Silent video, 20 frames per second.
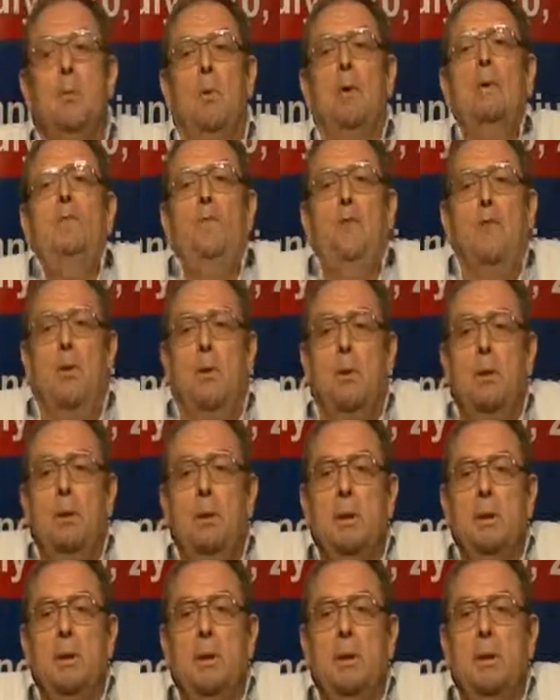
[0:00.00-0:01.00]
What for?
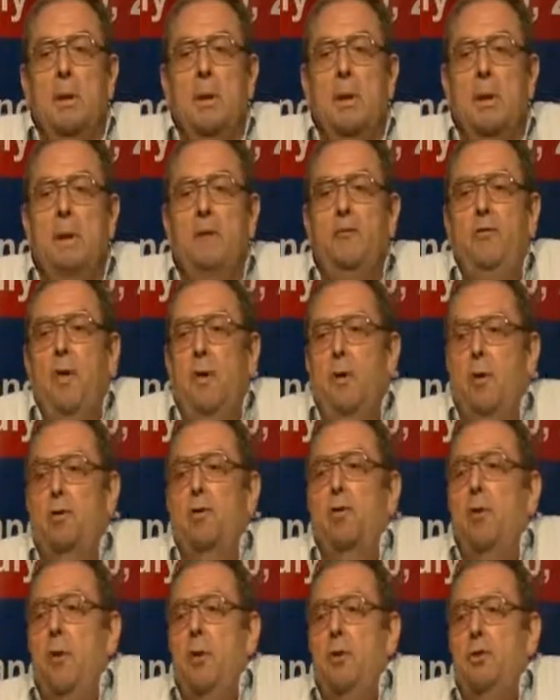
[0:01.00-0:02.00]
If you're
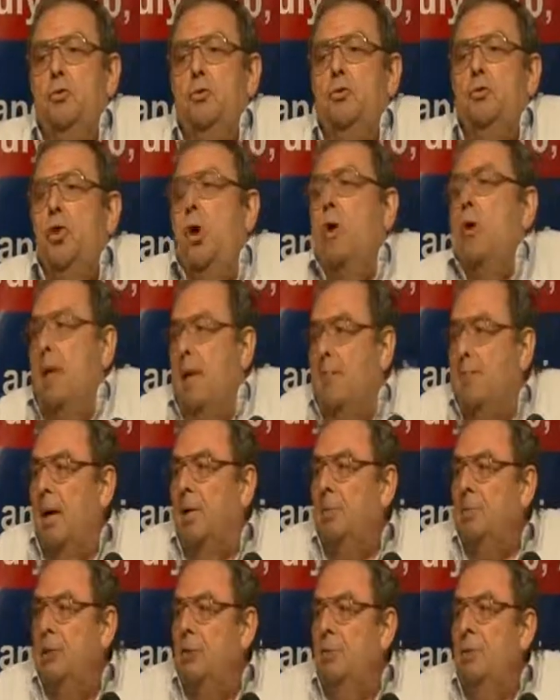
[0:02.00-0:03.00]
not going to talk
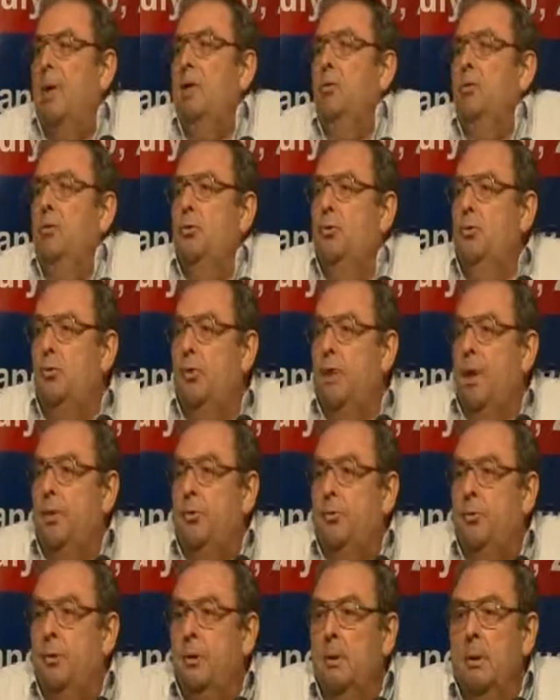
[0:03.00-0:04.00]
about it, why do you do
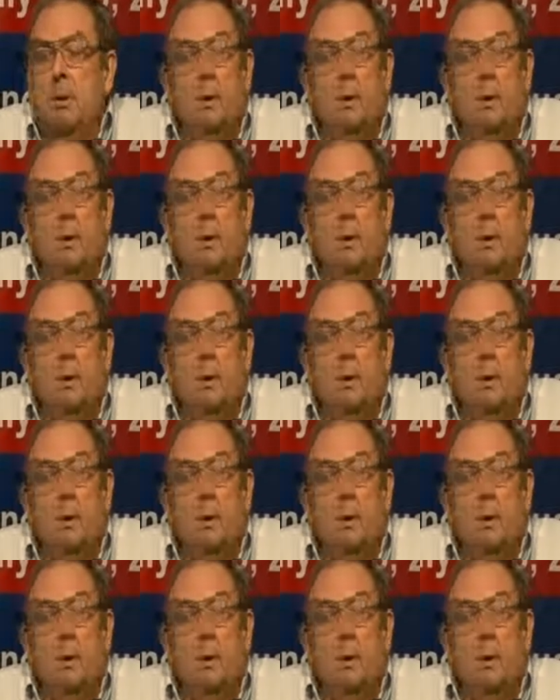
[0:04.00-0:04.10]
that?